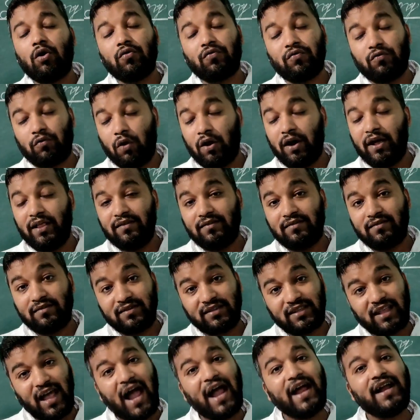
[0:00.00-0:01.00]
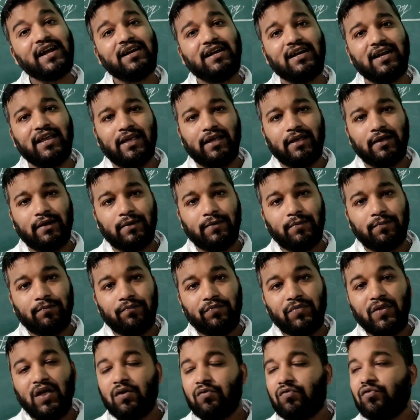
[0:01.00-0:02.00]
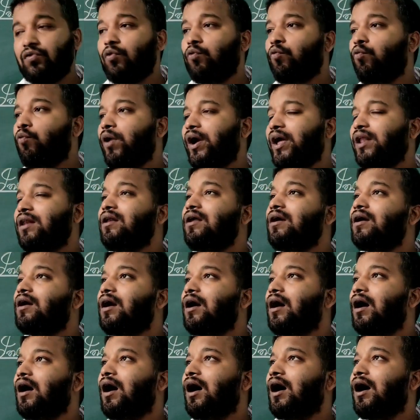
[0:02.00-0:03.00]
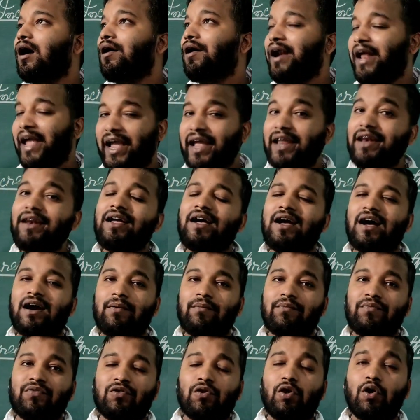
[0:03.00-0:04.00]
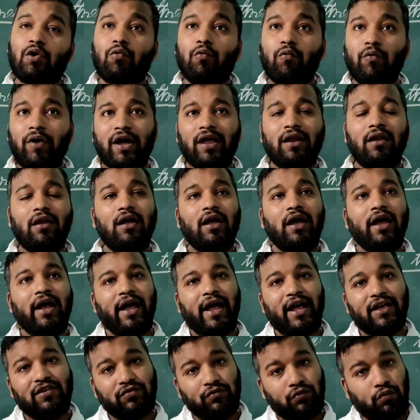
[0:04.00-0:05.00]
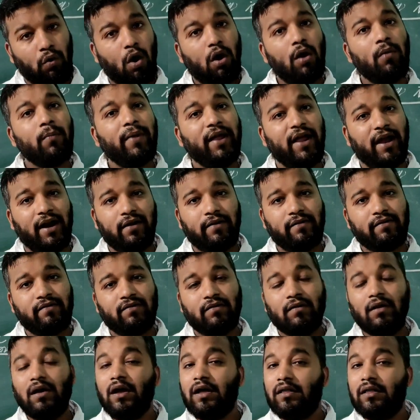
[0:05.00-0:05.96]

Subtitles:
soils tightly. So when rain comes or when a storm hits,